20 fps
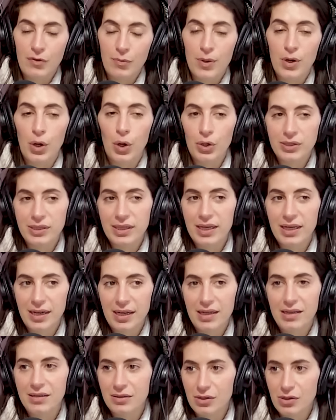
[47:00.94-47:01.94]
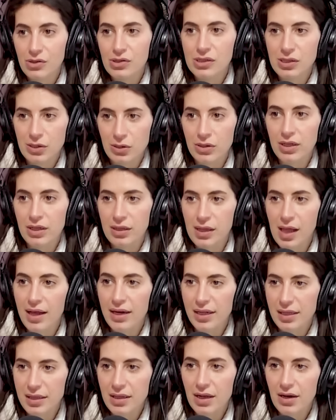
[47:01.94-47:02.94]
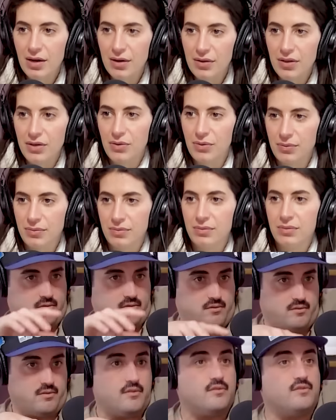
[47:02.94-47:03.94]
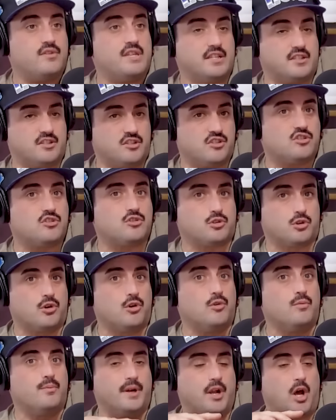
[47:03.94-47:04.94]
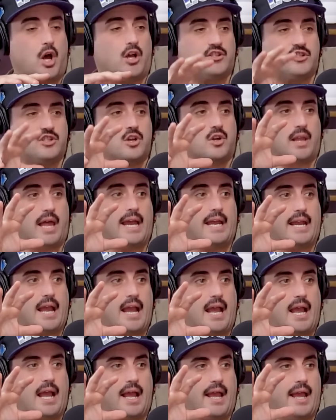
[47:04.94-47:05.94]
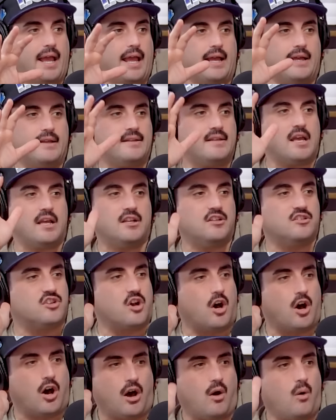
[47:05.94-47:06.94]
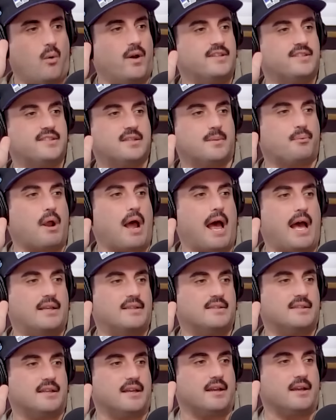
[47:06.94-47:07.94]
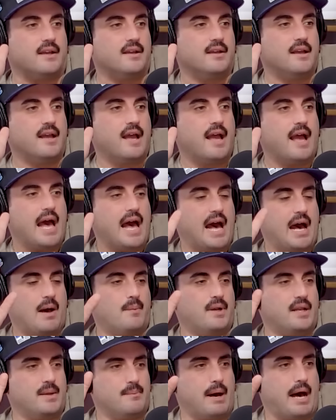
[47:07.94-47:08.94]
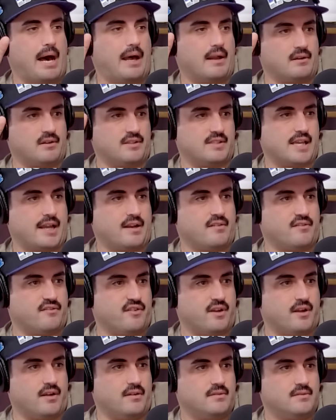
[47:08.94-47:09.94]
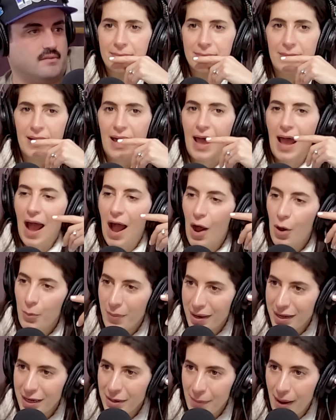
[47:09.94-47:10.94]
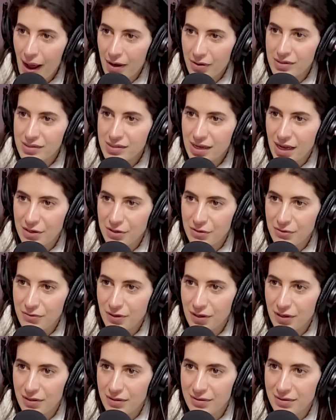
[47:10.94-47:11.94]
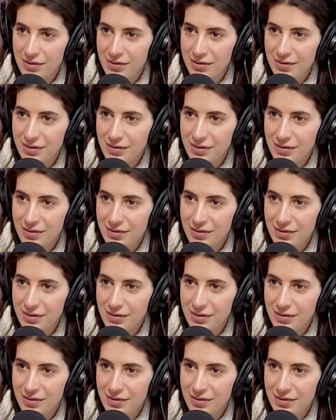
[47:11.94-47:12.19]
been holding it in, there's clearly a lot in there that you. This is true, but also like it, it is always surprising how many bottles I can fill. How many bottles can you fill? It,